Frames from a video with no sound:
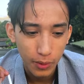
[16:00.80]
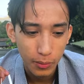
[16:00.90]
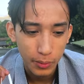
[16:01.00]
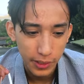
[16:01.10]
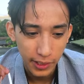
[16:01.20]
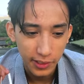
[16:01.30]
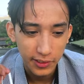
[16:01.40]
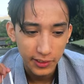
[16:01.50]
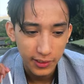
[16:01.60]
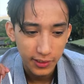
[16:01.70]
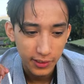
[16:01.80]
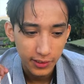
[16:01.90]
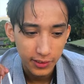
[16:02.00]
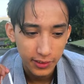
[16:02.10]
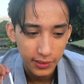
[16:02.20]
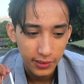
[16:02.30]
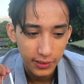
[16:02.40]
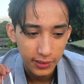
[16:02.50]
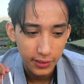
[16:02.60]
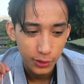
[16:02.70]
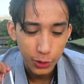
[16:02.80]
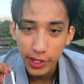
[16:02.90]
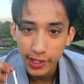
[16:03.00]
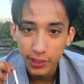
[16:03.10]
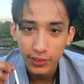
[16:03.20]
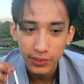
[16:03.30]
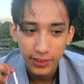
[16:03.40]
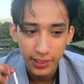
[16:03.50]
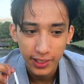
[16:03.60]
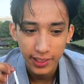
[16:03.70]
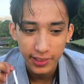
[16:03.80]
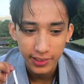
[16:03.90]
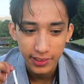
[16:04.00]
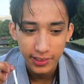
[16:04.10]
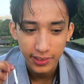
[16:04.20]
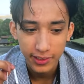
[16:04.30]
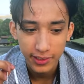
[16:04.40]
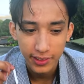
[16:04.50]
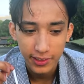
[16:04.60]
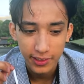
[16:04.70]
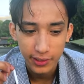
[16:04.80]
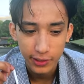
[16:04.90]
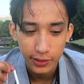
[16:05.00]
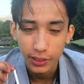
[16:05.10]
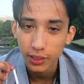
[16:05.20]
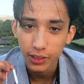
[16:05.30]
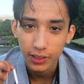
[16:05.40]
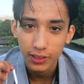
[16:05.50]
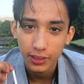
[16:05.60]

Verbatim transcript: but yeah, try it out, and uh, good luck.